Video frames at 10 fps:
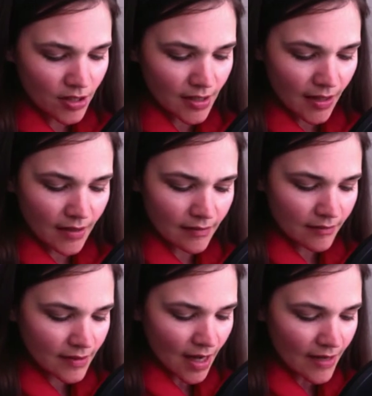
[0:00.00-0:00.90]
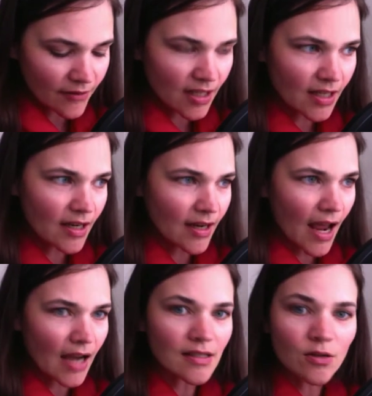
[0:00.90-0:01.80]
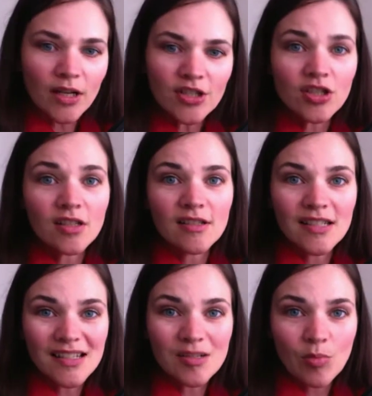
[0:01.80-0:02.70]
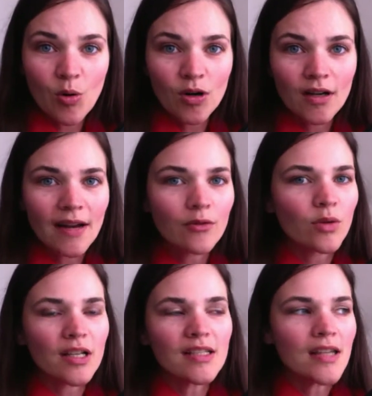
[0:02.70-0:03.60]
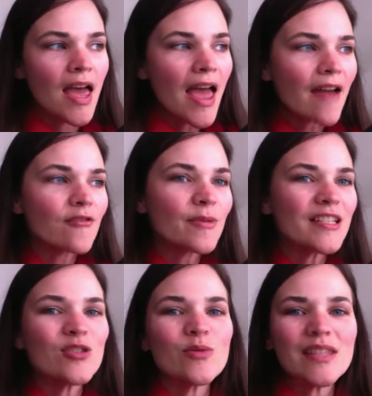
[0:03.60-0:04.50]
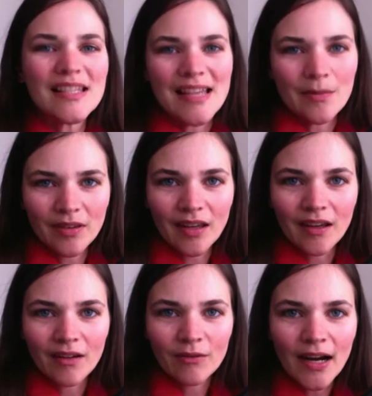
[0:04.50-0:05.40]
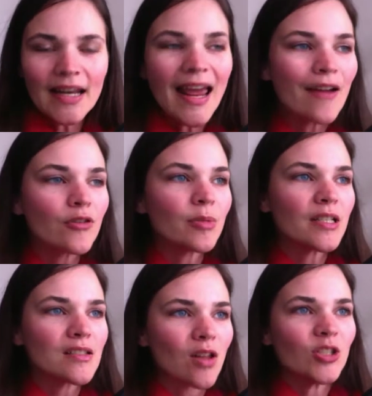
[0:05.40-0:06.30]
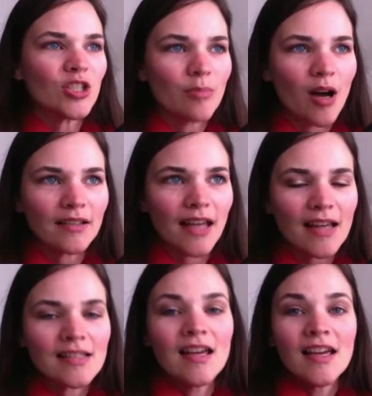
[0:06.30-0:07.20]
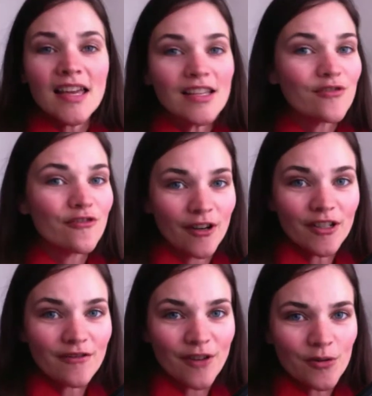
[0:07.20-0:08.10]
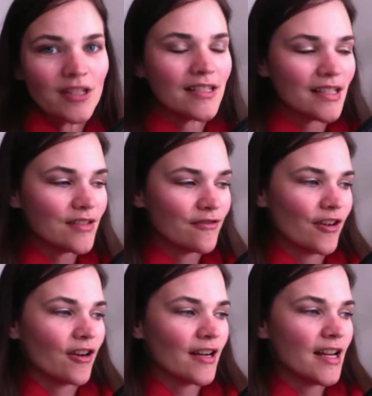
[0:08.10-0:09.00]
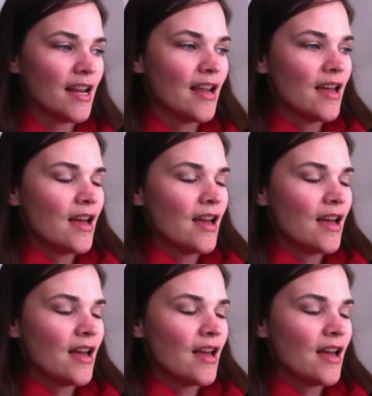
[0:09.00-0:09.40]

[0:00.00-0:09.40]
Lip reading: just kind of dive in and ask questions, get support. Everybody's doing the same thing, right? Everybody is launching a podcast. It's very focused. It's very